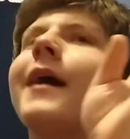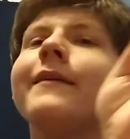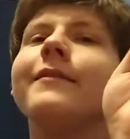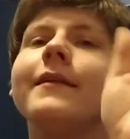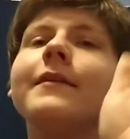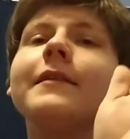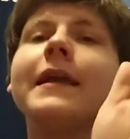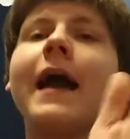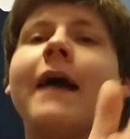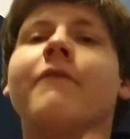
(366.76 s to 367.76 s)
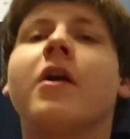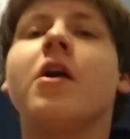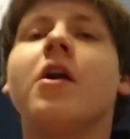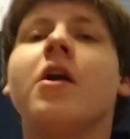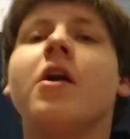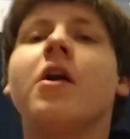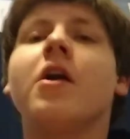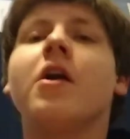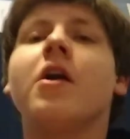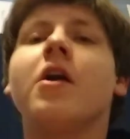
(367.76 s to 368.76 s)
be up high
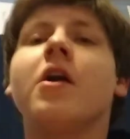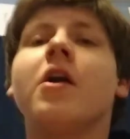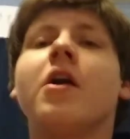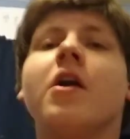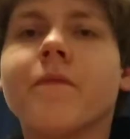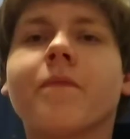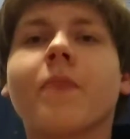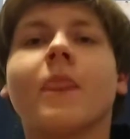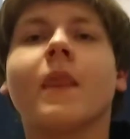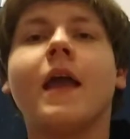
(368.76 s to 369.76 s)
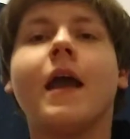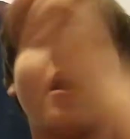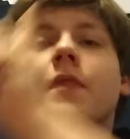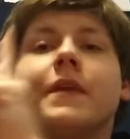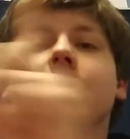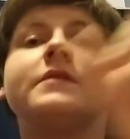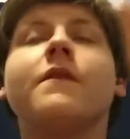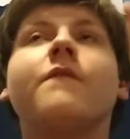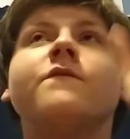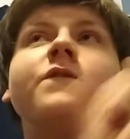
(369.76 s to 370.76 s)
where my animals won't touch it.
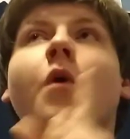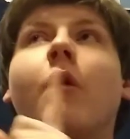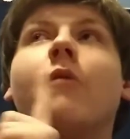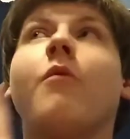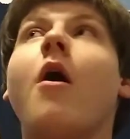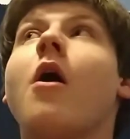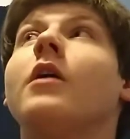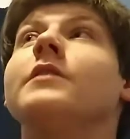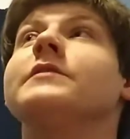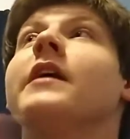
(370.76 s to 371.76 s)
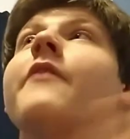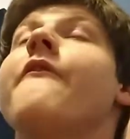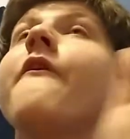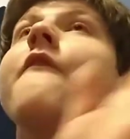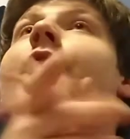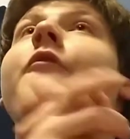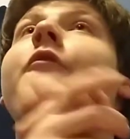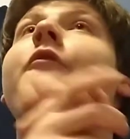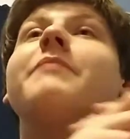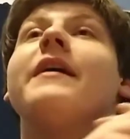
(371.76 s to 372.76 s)
Unless I want to want to move all of
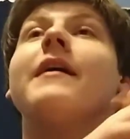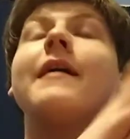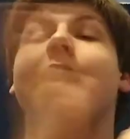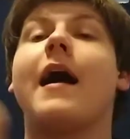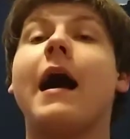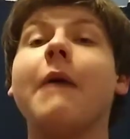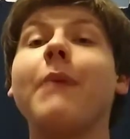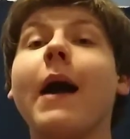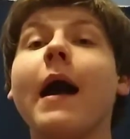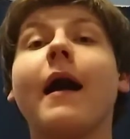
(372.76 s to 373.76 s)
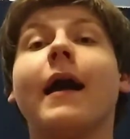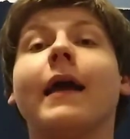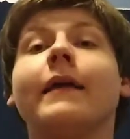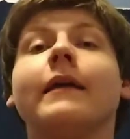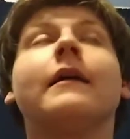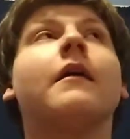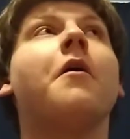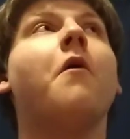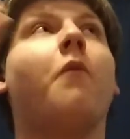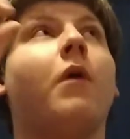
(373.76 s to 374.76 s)
those pictures and all of those
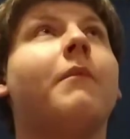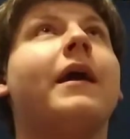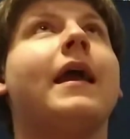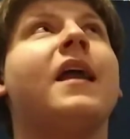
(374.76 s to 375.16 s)
pictures.